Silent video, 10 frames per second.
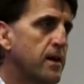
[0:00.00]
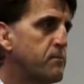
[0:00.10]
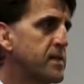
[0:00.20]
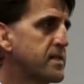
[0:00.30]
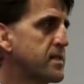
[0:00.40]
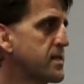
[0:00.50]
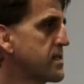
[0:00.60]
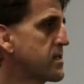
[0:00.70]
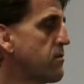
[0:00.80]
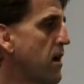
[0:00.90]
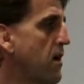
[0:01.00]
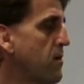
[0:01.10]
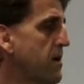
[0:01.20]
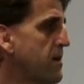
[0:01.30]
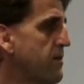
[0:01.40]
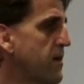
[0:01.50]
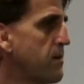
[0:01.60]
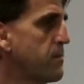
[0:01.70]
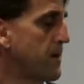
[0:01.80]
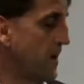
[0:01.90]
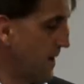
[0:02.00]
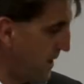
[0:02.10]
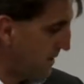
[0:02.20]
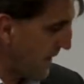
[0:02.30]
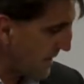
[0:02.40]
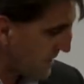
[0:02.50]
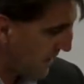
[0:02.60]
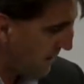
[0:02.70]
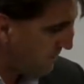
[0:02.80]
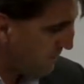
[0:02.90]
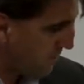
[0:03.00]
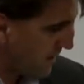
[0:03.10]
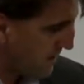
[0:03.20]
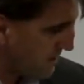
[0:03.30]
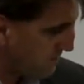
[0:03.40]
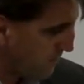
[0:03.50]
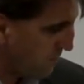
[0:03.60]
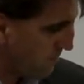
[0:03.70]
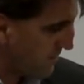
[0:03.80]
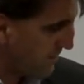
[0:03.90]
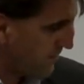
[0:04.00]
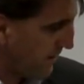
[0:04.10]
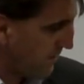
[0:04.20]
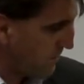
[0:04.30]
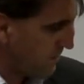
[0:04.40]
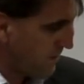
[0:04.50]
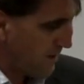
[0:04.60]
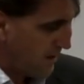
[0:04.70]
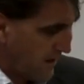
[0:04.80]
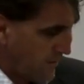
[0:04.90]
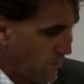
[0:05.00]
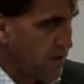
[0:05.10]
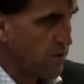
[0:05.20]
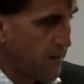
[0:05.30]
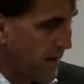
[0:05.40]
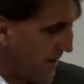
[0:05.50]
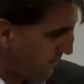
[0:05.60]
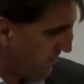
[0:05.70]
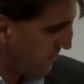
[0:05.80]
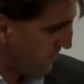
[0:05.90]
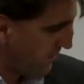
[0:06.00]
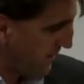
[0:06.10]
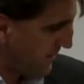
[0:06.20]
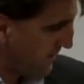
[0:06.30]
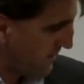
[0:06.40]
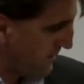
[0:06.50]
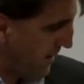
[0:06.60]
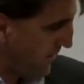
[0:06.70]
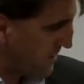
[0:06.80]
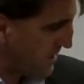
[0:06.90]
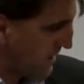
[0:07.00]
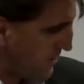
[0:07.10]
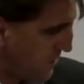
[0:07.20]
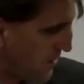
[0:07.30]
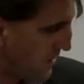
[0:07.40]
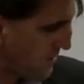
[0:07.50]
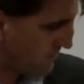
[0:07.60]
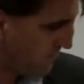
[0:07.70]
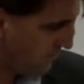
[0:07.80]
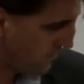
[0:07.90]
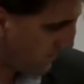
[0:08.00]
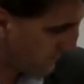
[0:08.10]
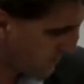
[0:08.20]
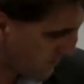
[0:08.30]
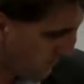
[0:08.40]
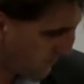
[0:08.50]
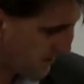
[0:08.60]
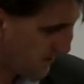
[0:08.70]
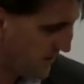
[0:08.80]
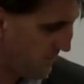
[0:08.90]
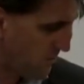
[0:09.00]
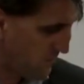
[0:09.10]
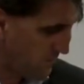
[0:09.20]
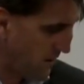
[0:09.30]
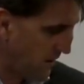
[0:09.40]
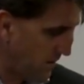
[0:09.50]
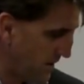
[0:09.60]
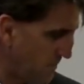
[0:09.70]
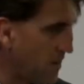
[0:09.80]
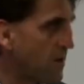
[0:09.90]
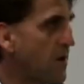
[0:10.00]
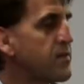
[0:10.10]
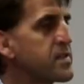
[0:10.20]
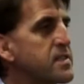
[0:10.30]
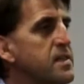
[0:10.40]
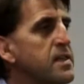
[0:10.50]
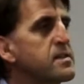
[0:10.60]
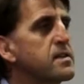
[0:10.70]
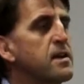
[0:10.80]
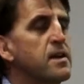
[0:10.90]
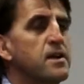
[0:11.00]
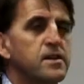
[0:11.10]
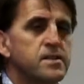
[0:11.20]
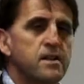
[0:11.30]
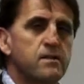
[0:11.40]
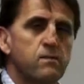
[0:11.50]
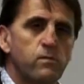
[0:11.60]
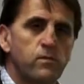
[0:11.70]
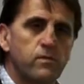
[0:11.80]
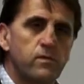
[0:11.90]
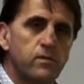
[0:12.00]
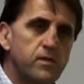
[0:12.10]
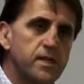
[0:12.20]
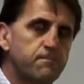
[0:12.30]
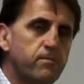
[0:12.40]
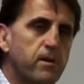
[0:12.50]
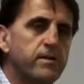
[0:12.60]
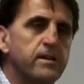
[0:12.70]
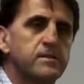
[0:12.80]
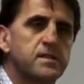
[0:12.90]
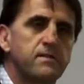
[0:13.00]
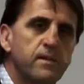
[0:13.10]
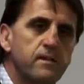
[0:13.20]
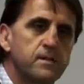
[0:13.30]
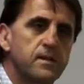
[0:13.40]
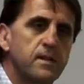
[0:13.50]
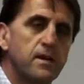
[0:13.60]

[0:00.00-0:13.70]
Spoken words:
businesses grow and develop, and that same support will be available when you're part of the Rippler effect. And Darren said you need support of a strong team on the road and behind the scenes. So this program is developed